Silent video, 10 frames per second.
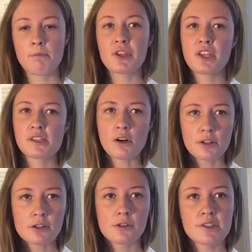But this
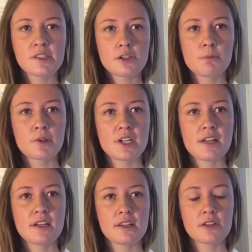article is still
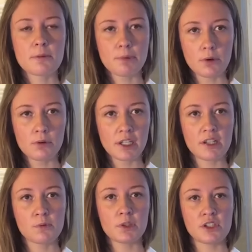pretending that the
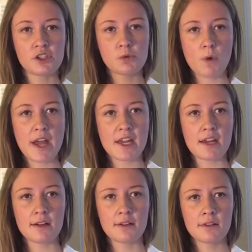polling is what is
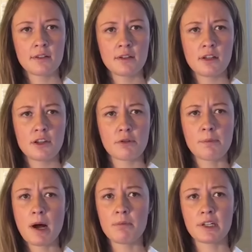swaying the
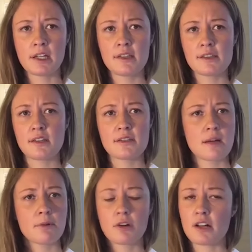Republicans and the
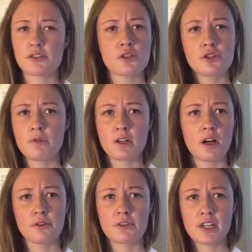Democrats to doing
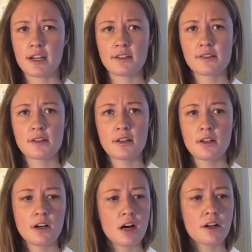other things.
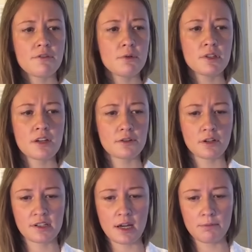I'll give you
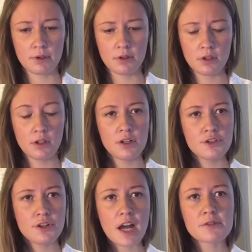another example.
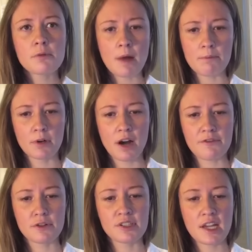Do you guys remember
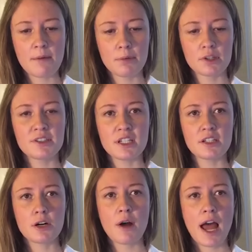after San
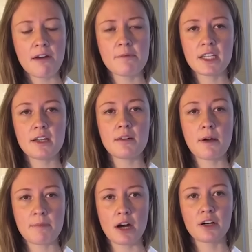Bernardino how
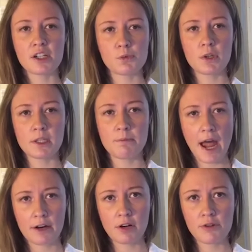many Americans wanted
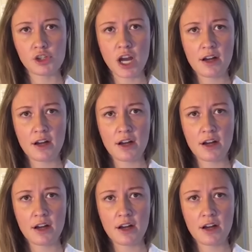background